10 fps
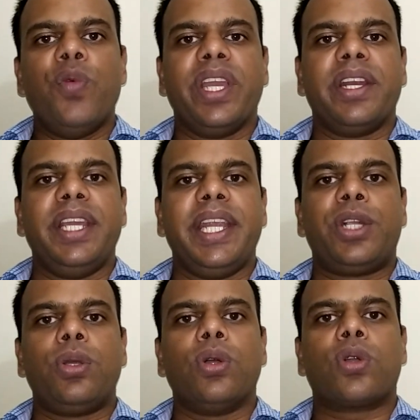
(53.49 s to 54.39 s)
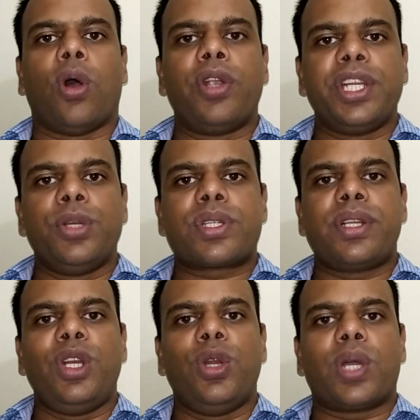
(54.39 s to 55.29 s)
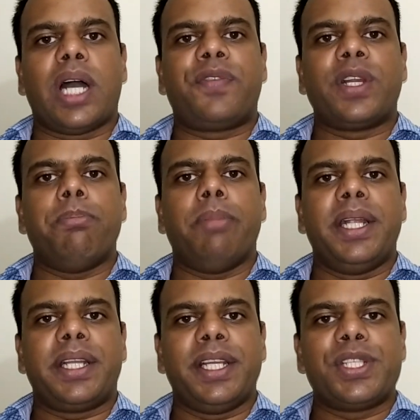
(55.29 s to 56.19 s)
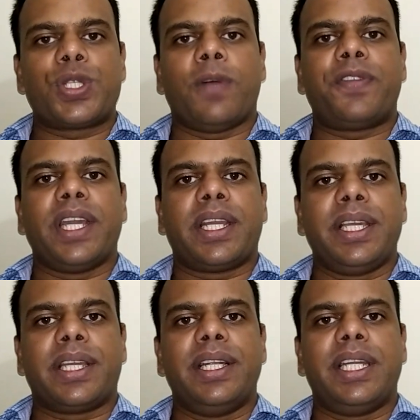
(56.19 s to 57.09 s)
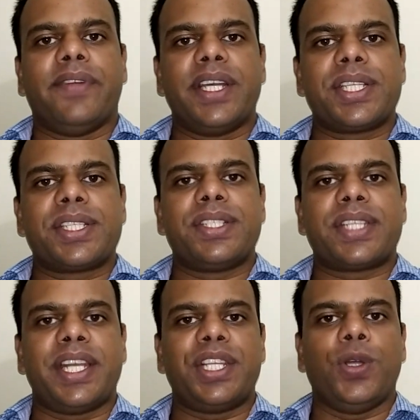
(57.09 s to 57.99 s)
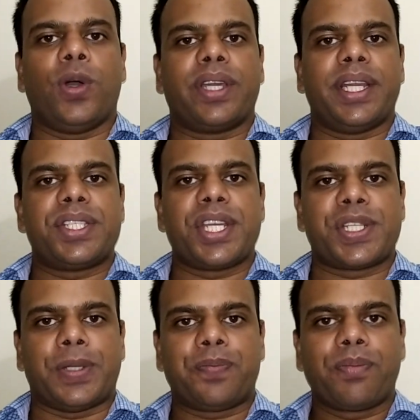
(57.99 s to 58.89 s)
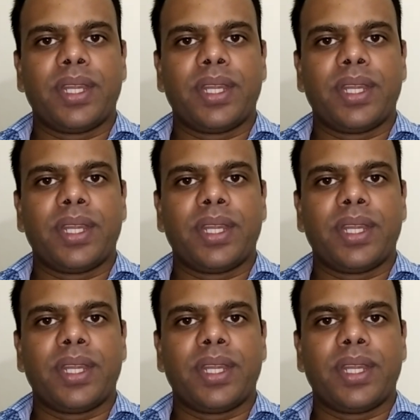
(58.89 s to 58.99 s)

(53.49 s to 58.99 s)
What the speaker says: we need to continuously look after maintenance of technical devices inside the organization.